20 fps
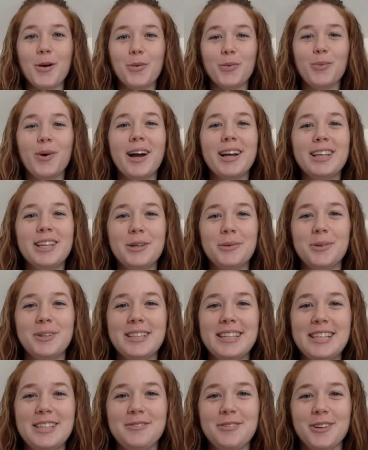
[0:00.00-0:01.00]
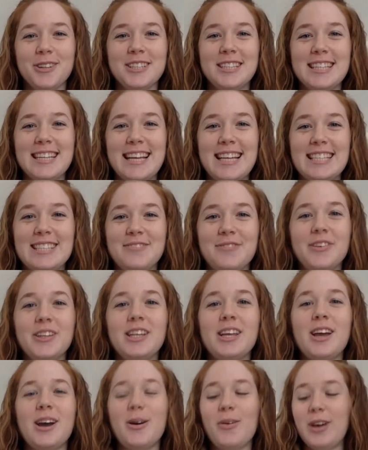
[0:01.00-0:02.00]
What you will need for today's
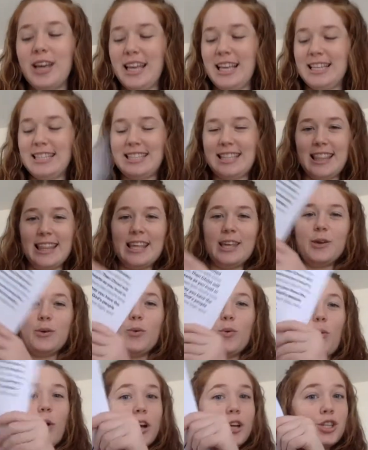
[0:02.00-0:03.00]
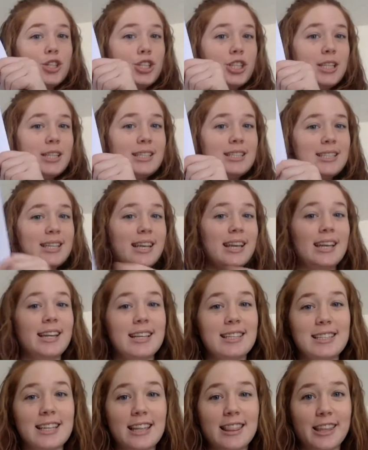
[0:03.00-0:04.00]
video is the worksheet. It
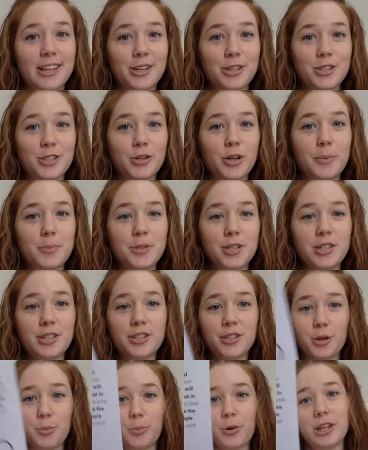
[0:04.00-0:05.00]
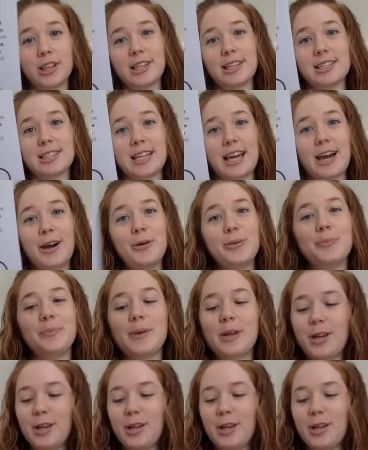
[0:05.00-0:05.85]
is in the description, so print this out.